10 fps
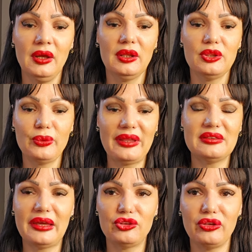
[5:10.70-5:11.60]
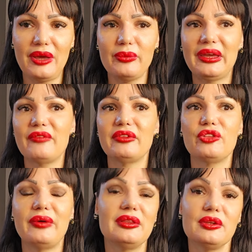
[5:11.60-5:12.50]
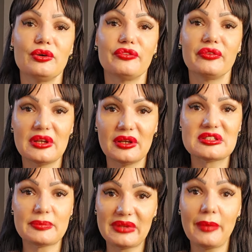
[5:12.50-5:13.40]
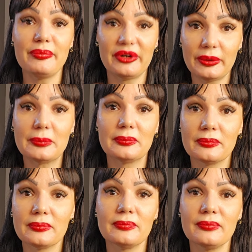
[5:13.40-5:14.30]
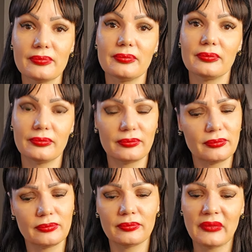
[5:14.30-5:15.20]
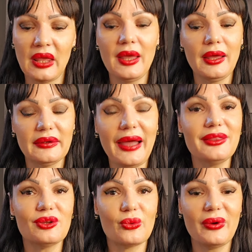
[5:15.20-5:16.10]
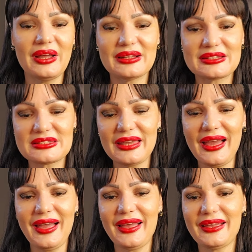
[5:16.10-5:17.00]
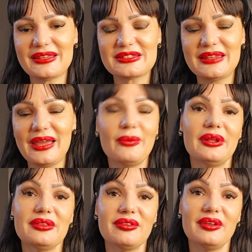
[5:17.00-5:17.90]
20, and today we have the 20 of September. Knight of Wands, yes, they want